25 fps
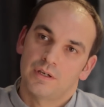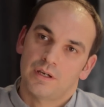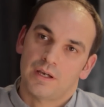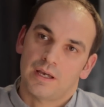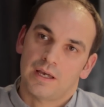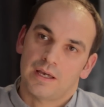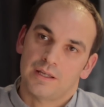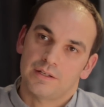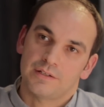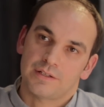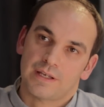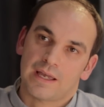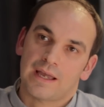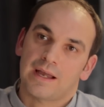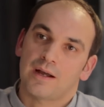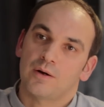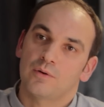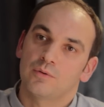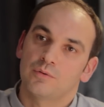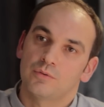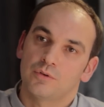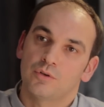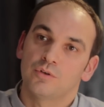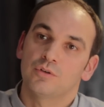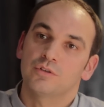and
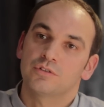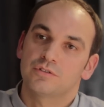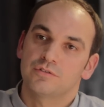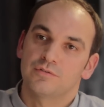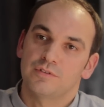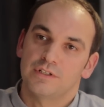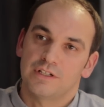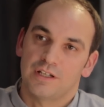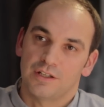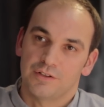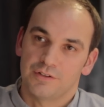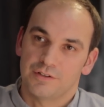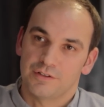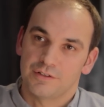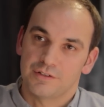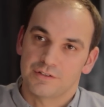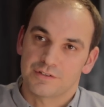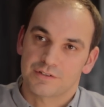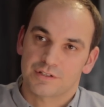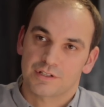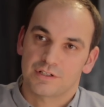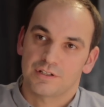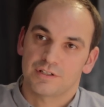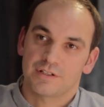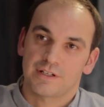how ordinary
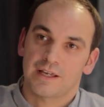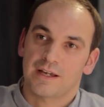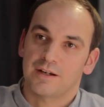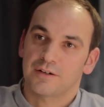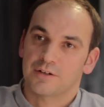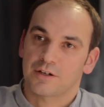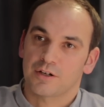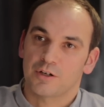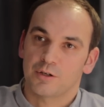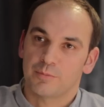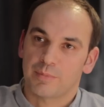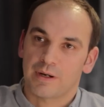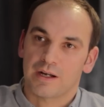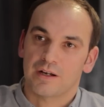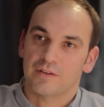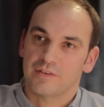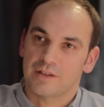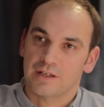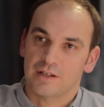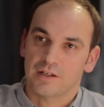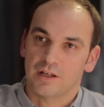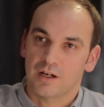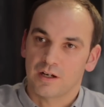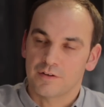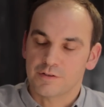Londoners can now go about
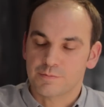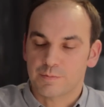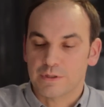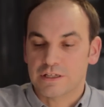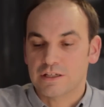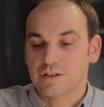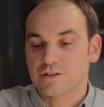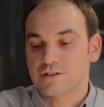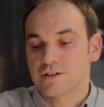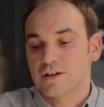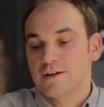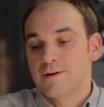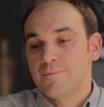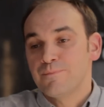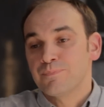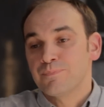their lives. Because